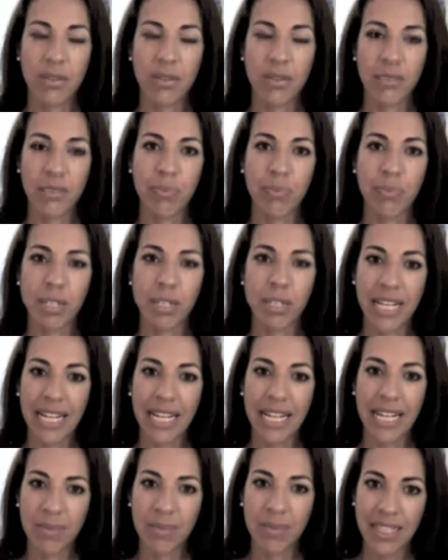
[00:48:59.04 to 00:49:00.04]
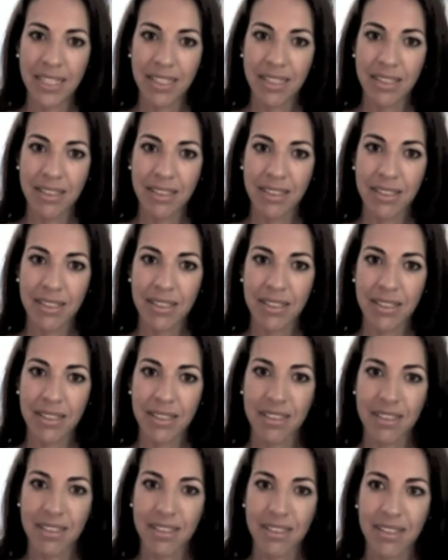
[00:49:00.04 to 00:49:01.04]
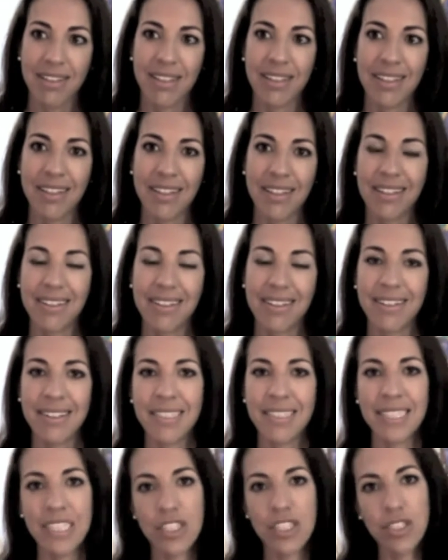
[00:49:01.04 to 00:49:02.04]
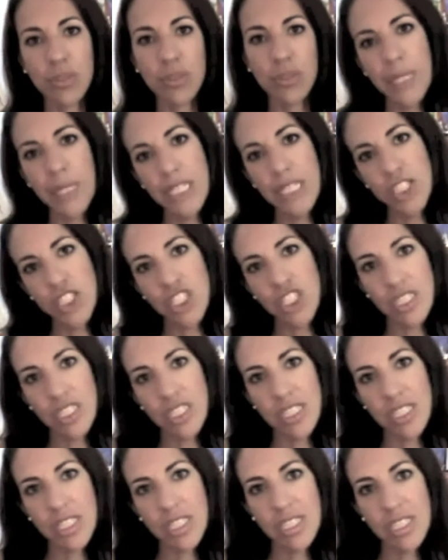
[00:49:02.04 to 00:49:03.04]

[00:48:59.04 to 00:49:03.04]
I was blaming the situation.